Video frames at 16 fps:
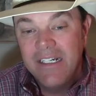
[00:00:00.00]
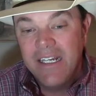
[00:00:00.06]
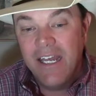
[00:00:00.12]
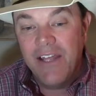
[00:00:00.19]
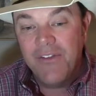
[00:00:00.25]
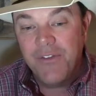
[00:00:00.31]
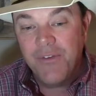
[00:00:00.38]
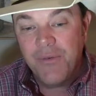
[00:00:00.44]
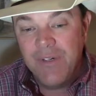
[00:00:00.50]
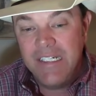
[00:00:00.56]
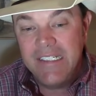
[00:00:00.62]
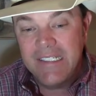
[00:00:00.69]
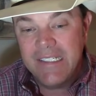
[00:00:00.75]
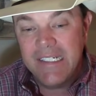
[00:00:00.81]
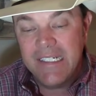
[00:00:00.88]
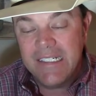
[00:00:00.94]
at
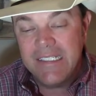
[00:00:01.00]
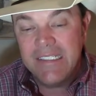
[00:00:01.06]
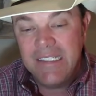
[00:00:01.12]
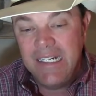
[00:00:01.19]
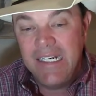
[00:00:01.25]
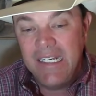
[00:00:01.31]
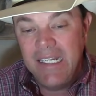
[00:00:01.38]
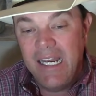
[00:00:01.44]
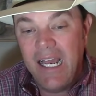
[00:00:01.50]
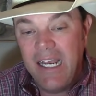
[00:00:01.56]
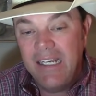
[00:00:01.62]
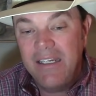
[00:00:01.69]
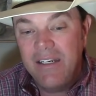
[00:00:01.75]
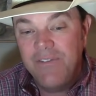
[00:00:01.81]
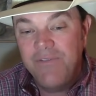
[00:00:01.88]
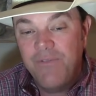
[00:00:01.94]

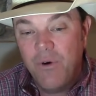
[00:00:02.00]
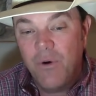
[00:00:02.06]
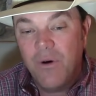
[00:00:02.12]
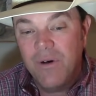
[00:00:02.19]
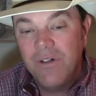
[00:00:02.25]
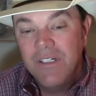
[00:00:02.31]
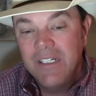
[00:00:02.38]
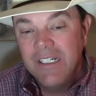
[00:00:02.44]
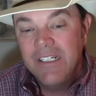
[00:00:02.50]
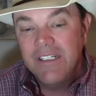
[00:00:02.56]
$316.94.